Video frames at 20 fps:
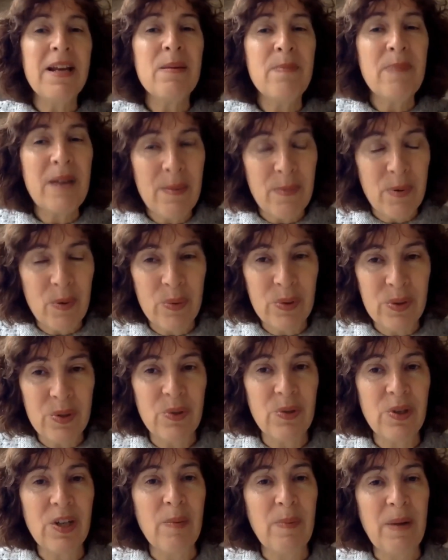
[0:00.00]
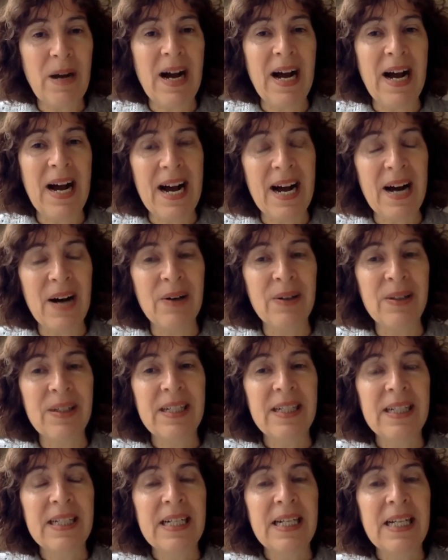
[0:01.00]
people will talk about how
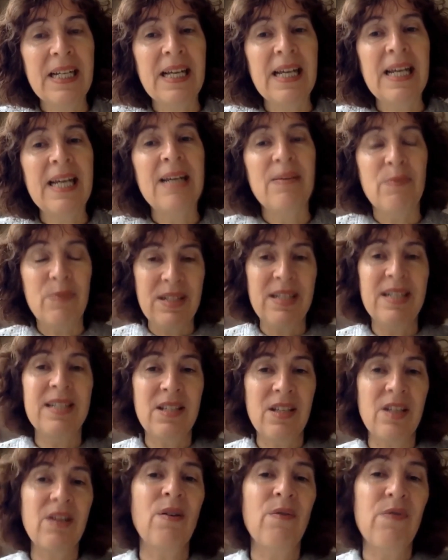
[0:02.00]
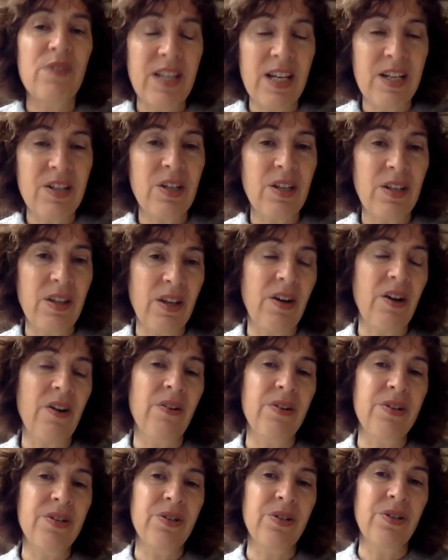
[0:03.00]
it's the conversation in the
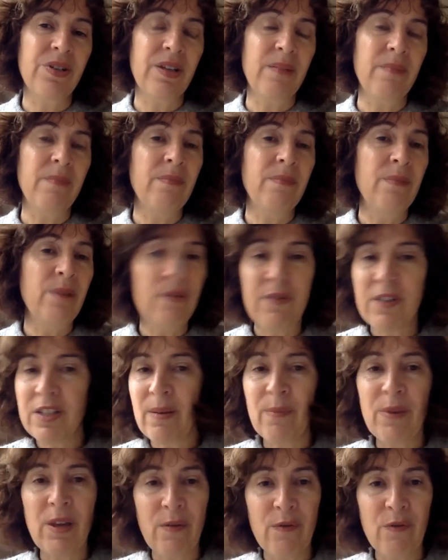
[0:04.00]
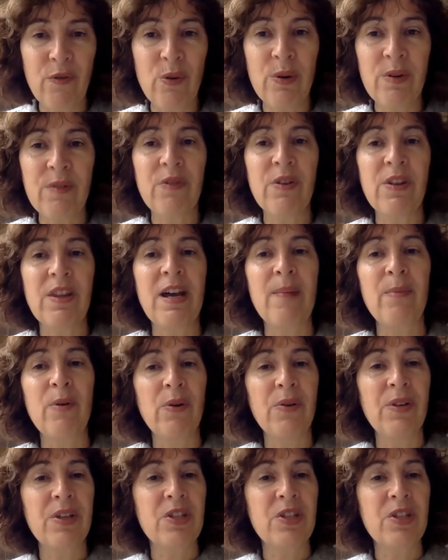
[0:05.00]
corridor that moves something forward for them, or the